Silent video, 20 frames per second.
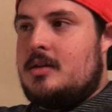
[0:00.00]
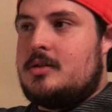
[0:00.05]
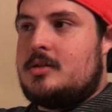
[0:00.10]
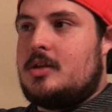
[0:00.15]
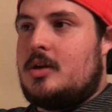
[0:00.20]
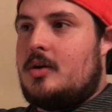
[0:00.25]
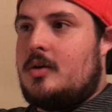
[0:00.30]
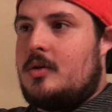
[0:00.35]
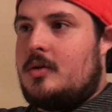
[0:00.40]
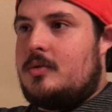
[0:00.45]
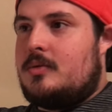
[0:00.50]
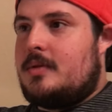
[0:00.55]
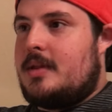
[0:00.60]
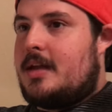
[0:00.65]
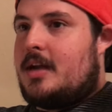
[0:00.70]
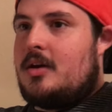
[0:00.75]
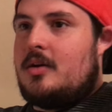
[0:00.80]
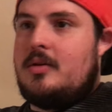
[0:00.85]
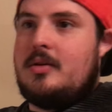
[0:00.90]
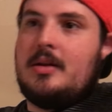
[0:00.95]
So
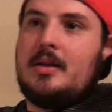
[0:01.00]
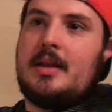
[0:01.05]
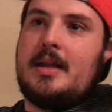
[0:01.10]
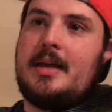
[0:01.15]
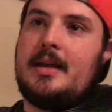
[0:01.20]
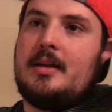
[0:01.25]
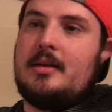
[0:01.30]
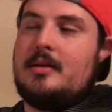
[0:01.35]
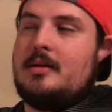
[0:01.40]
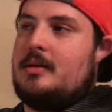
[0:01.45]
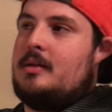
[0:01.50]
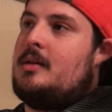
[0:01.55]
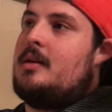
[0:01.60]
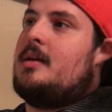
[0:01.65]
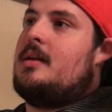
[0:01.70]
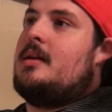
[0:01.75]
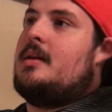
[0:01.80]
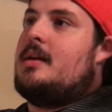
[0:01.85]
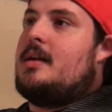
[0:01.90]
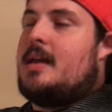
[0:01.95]
they go to like
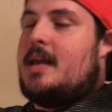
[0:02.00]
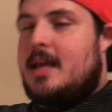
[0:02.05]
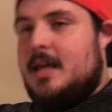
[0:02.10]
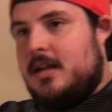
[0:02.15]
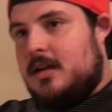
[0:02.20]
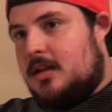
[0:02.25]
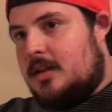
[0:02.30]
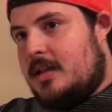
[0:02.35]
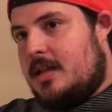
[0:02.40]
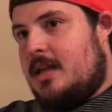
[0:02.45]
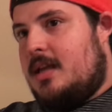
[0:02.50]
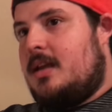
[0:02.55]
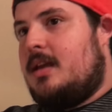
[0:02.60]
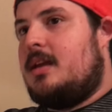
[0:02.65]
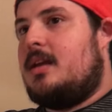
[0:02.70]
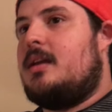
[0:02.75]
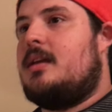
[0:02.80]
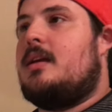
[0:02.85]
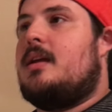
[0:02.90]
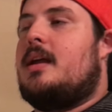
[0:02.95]

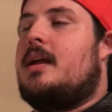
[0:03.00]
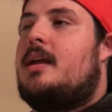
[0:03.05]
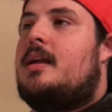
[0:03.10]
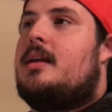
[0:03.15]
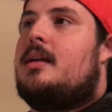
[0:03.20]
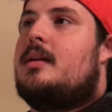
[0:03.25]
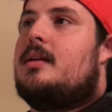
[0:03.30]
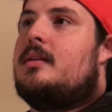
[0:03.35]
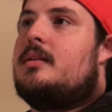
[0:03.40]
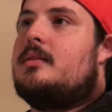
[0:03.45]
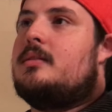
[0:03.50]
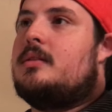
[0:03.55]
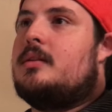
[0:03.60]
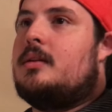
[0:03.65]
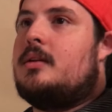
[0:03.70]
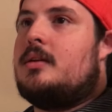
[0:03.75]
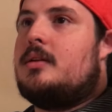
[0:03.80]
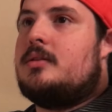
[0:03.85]
Italy and